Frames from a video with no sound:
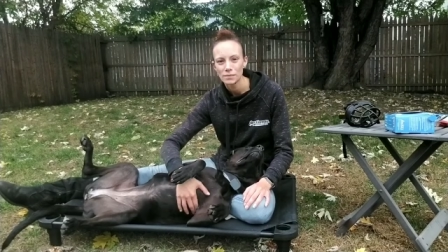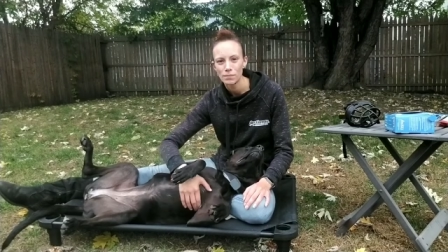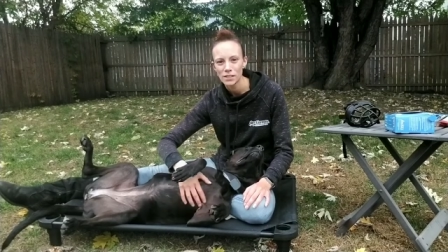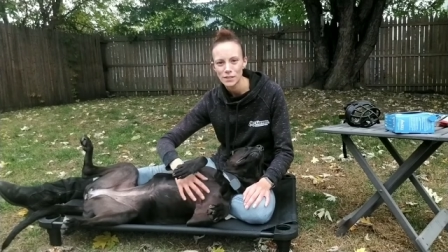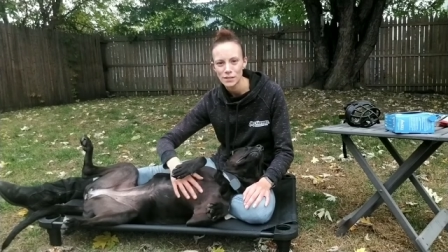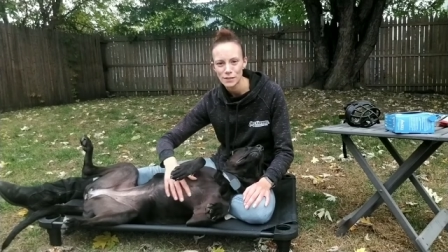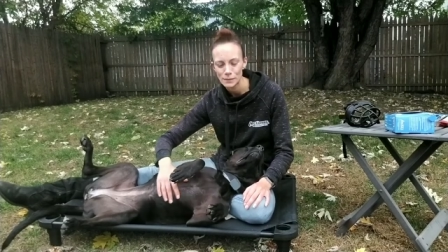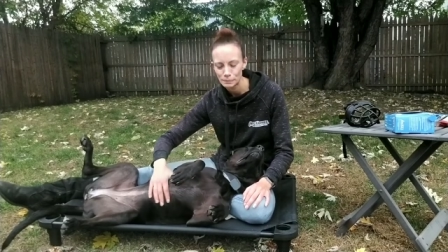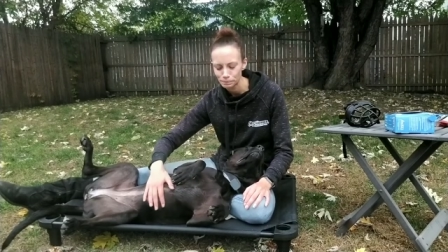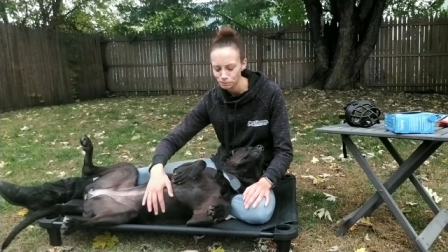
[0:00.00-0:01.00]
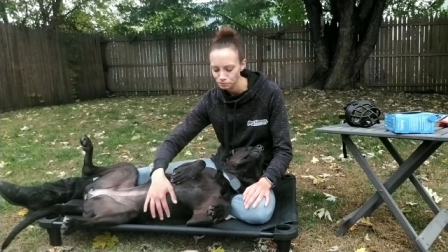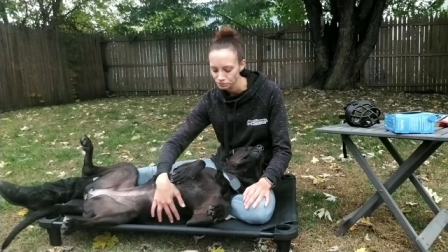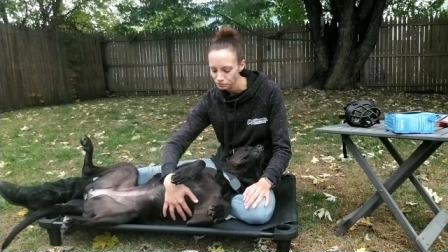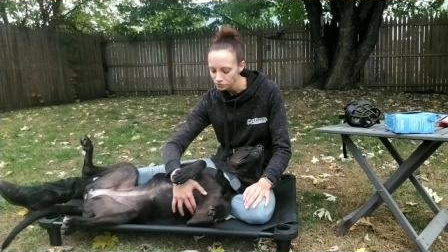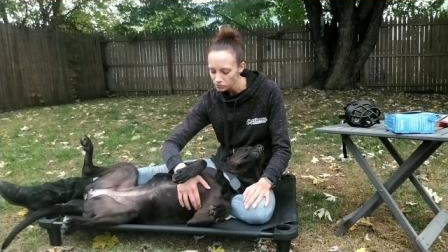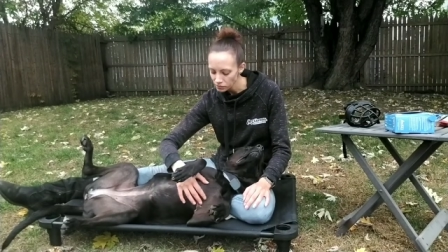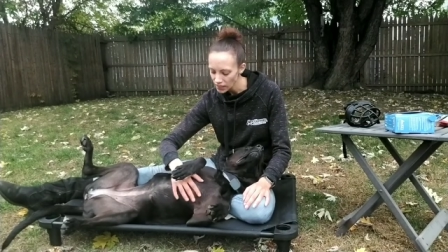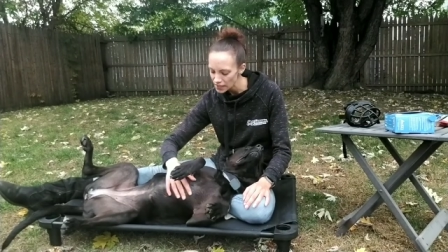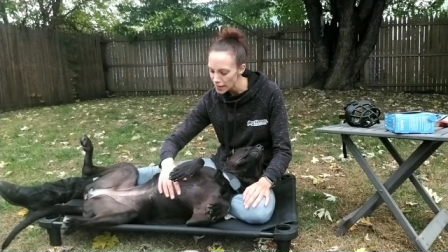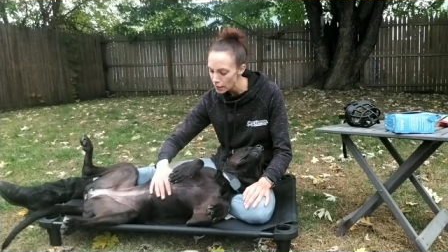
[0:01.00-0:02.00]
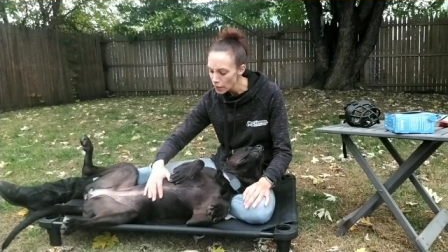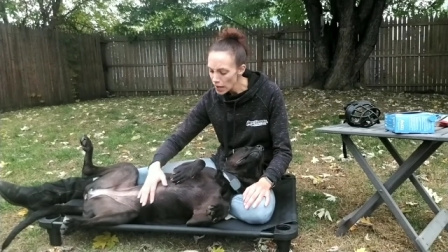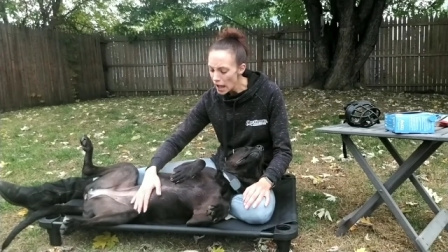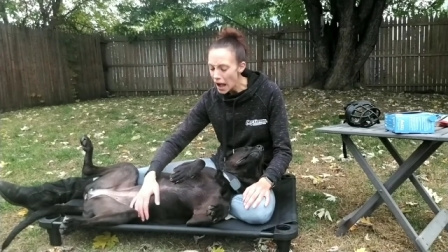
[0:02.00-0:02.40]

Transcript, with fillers: muzzles. Now,